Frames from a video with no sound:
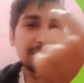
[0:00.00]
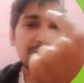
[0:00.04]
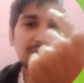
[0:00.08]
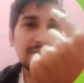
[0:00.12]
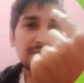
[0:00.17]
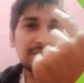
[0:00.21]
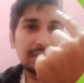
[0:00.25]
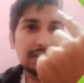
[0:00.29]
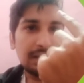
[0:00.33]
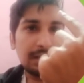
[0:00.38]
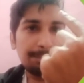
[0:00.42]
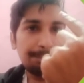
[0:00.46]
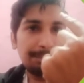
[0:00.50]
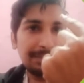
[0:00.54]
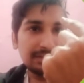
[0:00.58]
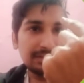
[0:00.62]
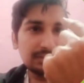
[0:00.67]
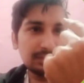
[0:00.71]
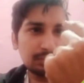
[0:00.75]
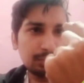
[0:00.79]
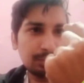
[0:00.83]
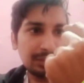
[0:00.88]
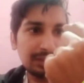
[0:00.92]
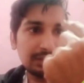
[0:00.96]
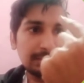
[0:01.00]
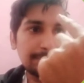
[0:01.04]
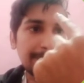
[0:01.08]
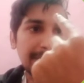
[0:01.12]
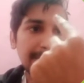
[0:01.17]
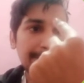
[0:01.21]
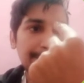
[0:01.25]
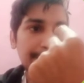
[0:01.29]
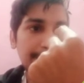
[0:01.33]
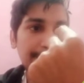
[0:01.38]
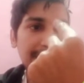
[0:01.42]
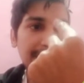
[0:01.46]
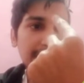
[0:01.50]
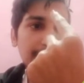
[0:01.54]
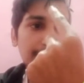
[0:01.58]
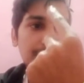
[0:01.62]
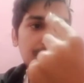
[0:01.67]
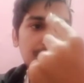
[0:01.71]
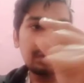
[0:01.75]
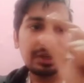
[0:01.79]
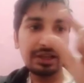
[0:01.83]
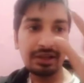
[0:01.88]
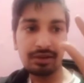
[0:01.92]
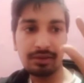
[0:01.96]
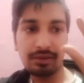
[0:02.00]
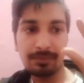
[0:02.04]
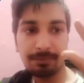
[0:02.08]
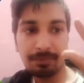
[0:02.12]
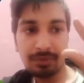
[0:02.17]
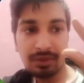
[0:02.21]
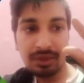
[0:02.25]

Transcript: There are places where the pipe becomes shrink.